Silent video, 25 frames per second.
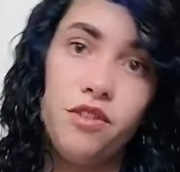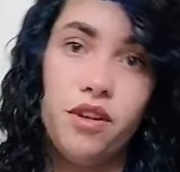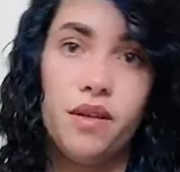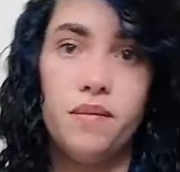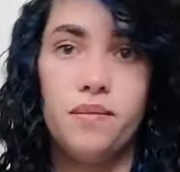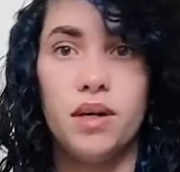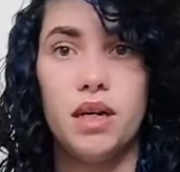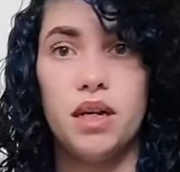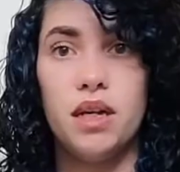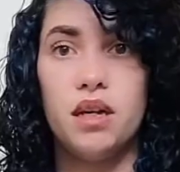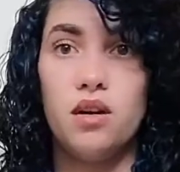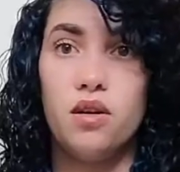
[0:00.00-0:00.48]

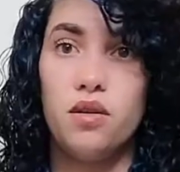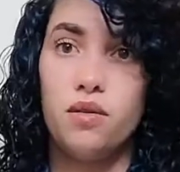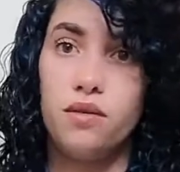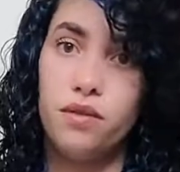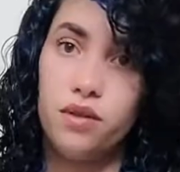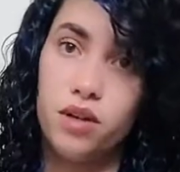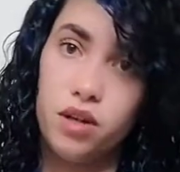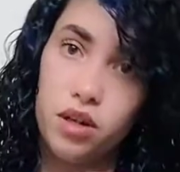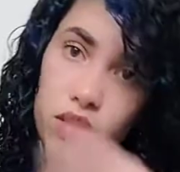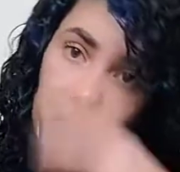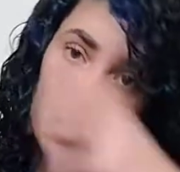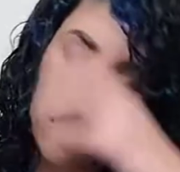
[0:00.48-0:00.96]
flipping it
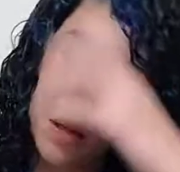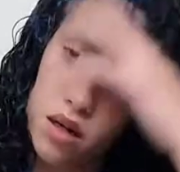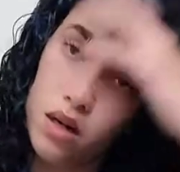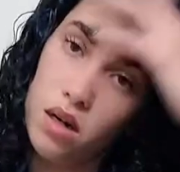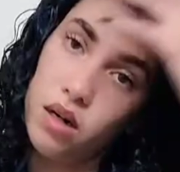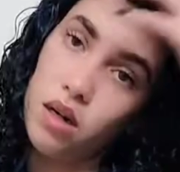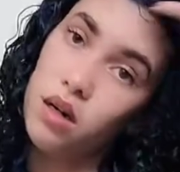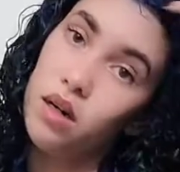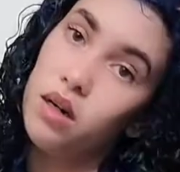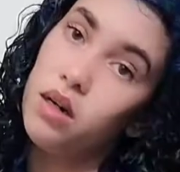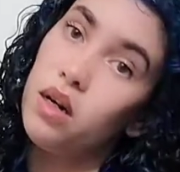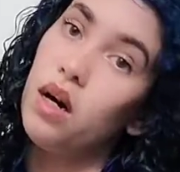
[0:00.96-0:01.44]
over
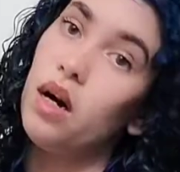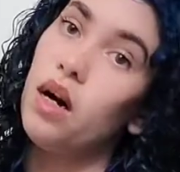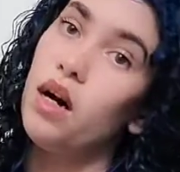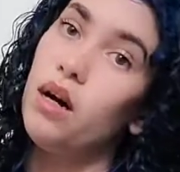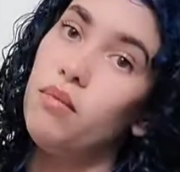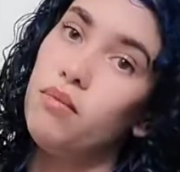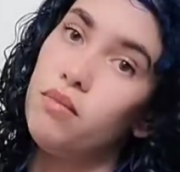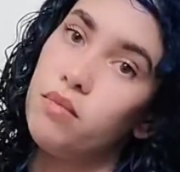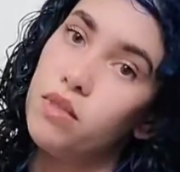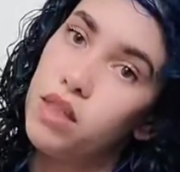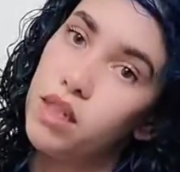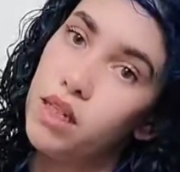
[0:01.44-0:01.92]

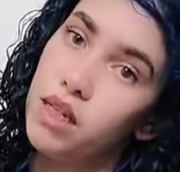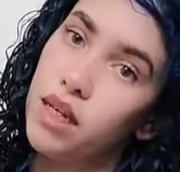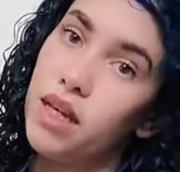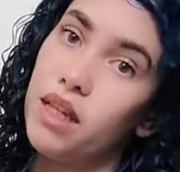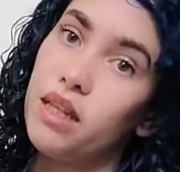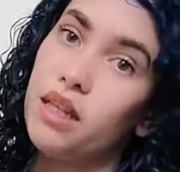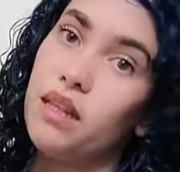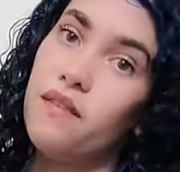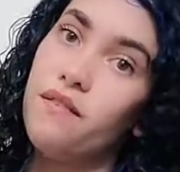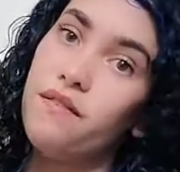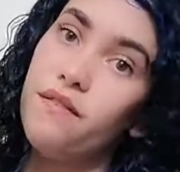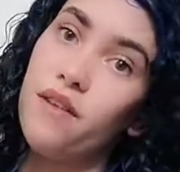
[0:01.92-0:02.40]
to
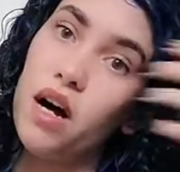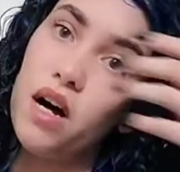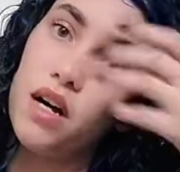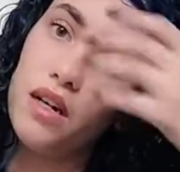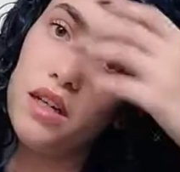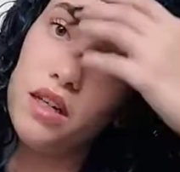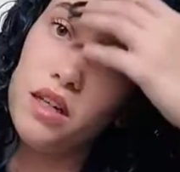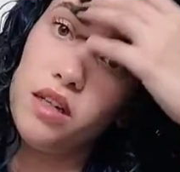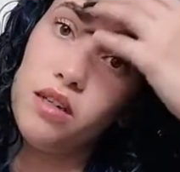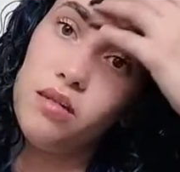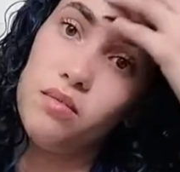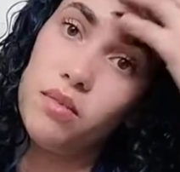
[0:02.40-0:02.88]
get the
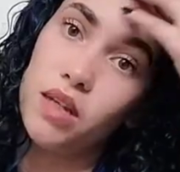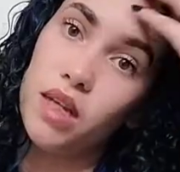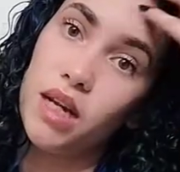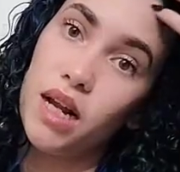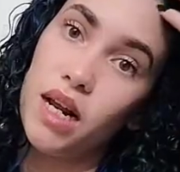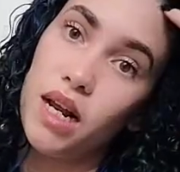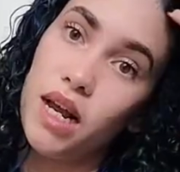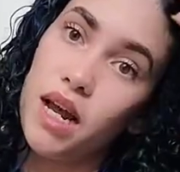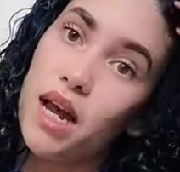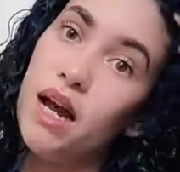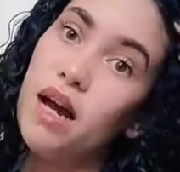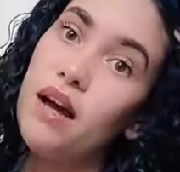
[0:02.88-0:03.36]
volume that
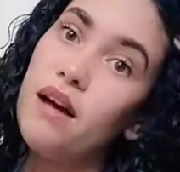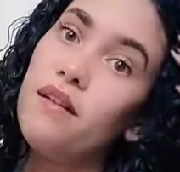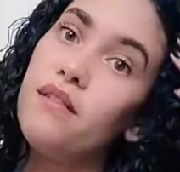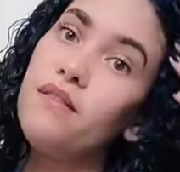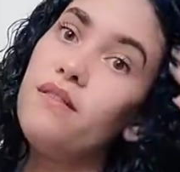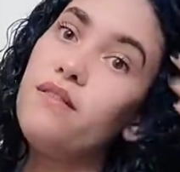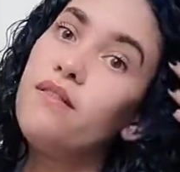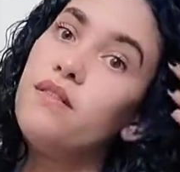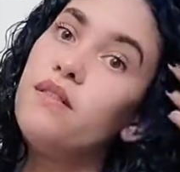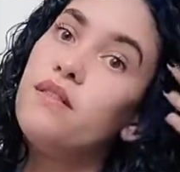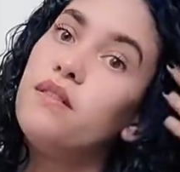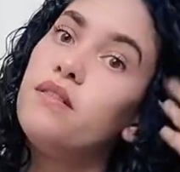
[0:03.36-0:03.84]
I have.